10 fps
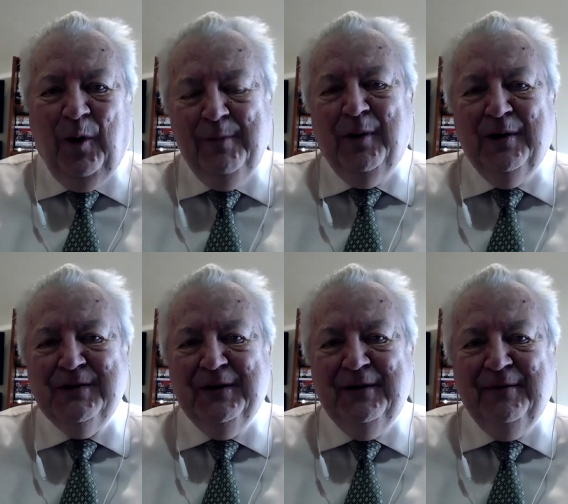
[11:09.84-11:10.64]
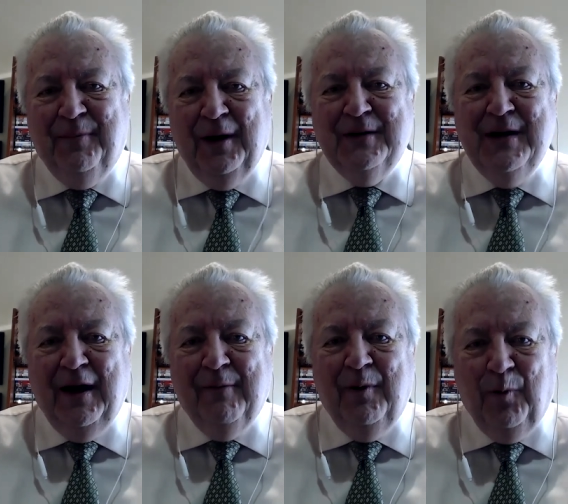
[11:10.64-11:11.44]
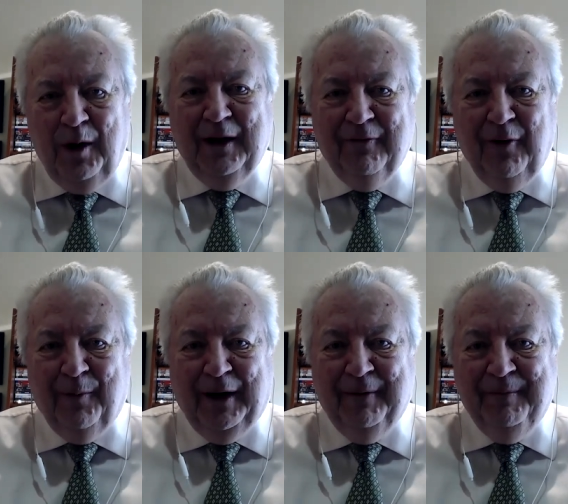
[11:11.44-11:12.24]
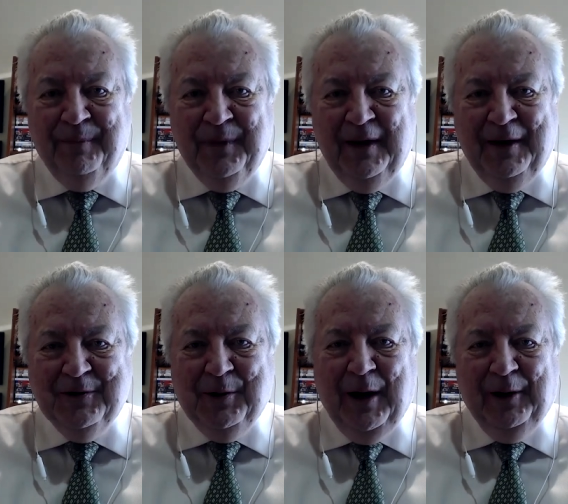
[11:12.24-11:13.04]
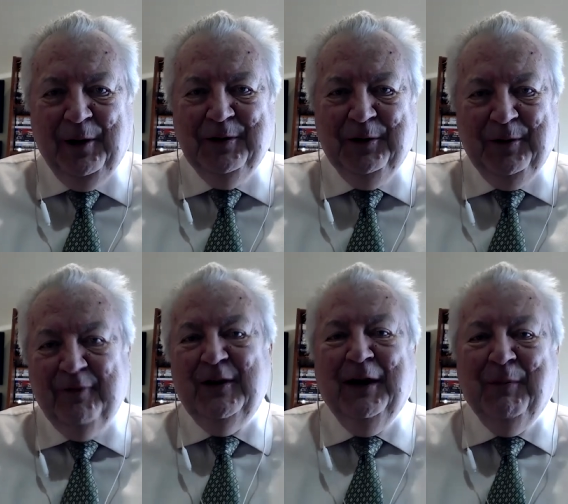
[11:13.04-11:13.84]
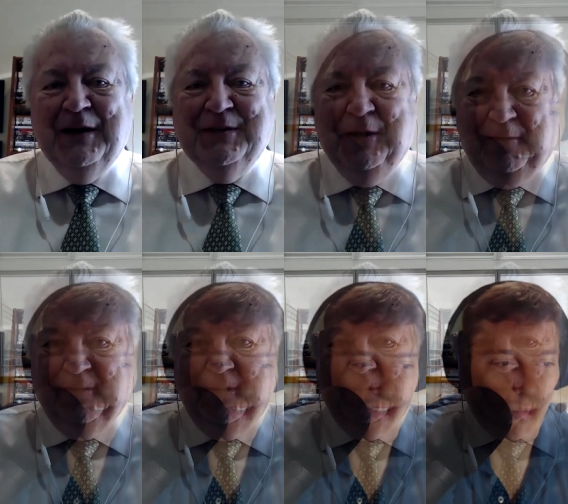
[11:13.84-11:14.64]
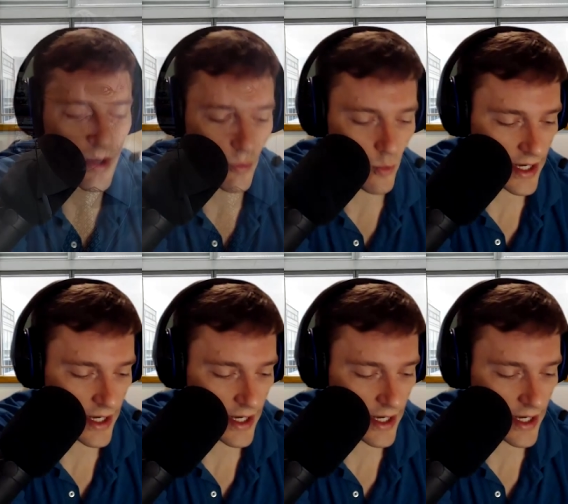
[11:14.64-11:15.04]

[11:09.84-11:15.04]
one person part-time working for me. So I learned to do everything myself. What